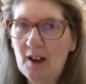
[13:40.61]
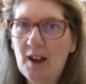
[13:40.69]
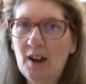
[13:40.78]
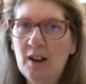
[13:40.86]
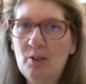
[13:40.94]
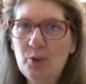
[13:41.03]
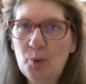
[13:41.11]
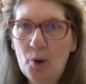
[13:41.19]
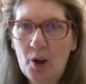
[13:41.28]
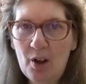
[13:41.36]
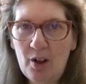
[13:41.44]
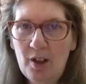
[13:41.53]
I love you
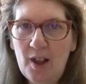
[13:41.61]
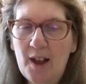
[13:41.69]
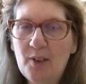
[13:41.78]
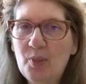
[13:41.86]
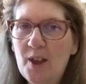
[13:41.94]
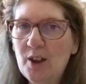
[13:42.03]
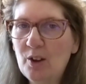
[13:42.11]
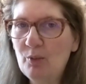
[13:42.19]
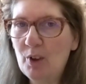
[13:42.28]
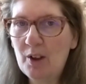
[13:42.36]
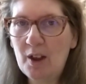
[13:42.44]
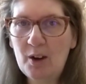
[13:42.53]
all. I thank
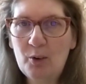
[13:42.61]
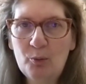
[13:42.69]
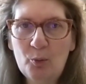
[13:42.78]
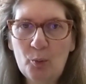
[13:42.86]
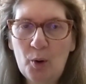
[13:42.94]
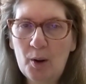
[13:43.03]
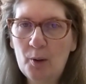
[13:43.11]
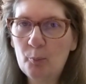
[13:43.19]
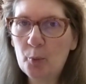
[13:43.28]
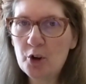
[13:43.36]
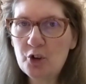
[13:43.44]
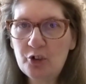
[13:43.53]
and
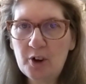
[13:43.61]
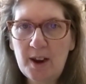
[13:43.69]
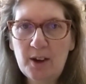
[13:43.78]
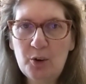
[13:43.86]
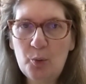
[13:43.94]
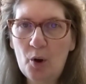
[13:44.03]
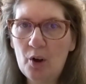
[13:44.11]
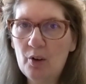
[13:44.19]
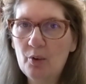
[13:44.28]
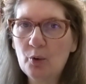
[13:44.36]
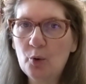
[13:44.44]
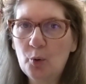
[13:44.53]
appreciate you
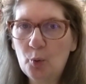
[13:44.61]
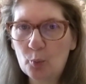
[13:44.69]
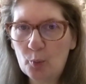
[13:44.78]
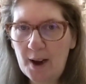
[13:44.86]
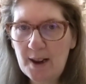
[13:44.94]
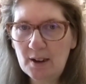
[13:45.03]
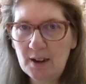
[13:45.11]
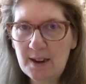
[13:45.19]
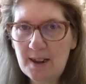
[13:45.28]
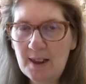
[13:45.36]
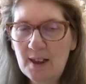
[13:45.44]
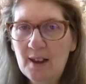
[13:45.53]
all
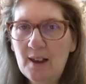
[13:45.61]
greatly,